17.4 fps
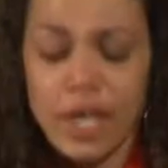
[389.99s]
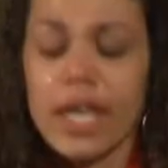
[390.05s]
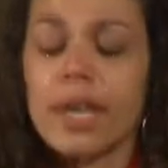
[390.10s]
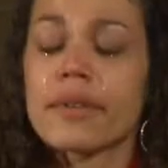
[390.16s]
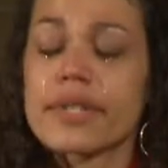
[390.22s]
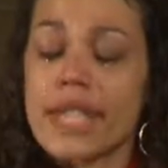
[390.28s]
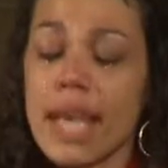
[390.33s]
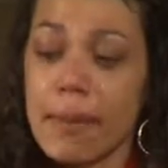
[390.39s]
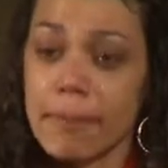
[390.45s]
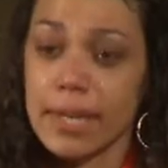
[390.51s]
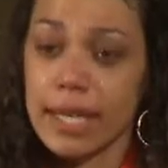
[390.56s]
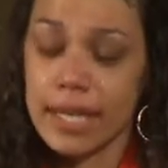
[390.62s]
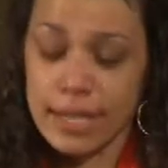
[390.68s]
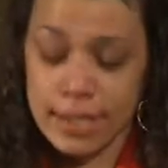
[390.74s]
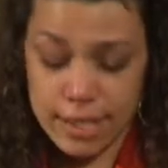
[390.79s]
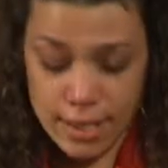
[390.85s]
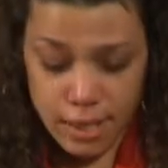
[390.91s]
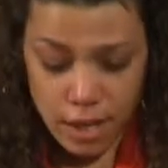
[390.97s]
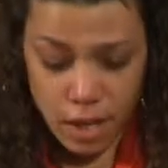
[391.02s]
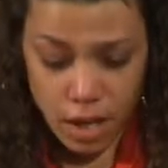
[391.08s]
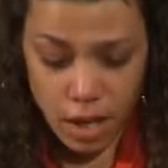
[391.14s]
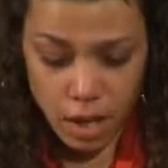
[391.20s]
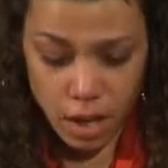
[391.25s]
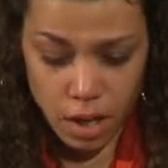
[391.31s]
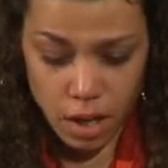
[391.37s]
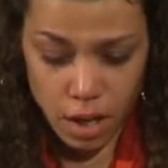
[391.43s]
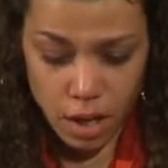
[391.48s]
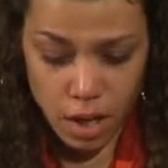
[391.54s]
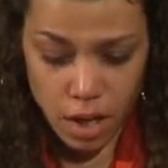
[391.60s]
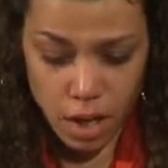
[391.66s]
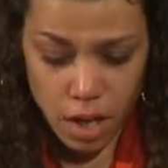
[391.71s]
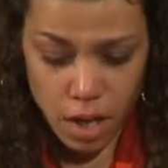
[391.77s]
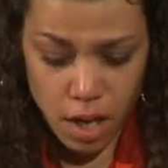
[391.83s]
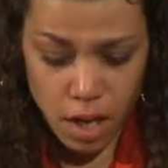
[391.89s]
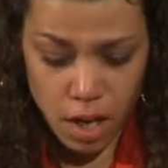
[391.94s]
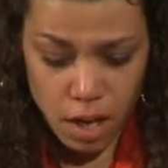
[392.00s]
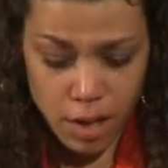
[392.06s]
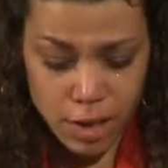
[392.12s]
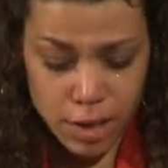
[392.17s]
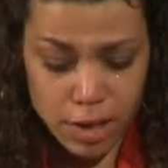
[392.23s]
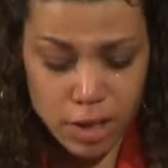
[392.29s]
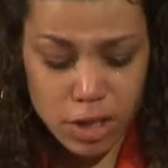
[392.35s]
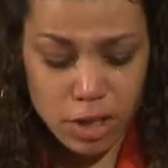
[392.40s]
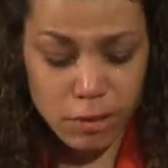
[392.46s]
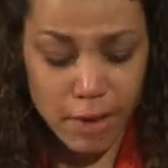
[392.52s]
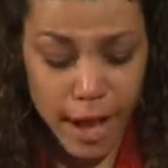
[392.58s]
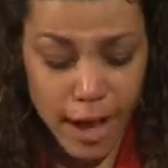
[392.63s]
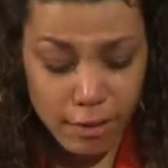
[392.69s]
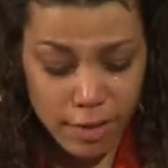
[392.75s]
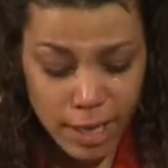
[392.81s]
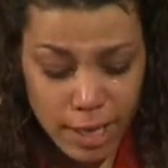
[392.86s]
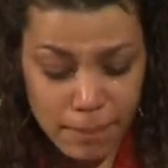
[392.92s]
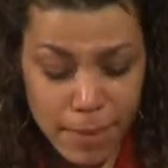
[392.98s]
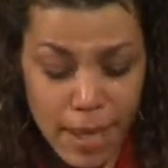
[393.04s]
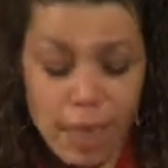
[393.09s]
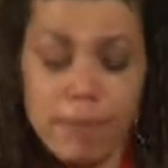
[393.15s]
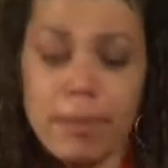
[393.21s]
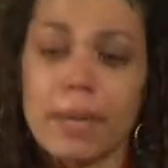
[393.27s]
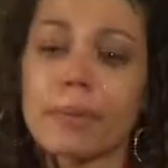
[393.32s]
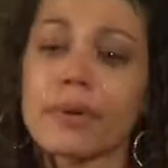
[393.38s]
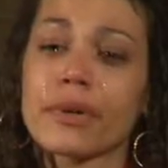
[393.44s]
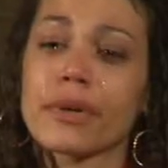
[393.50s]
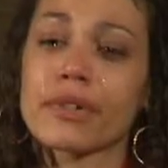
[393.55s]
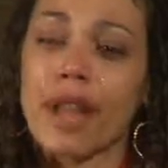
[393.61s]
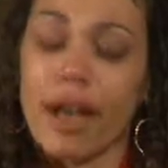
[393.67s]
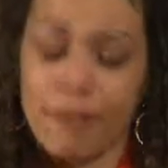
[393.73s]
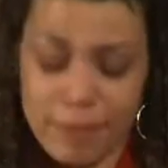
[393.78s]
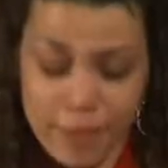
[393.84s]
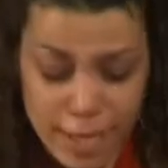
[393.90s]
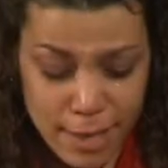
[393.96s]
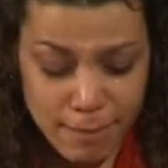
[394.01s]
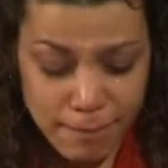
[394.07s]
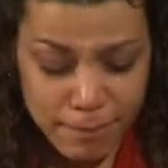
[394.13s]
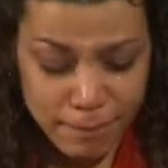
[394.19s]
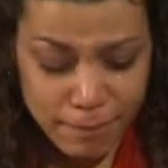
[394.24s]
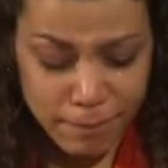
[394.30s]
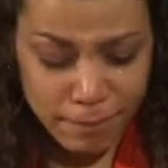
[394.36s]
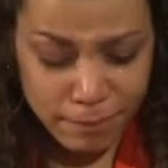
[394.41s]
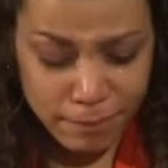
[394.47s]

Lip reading: He was at peace, surrounded by the people who loved him,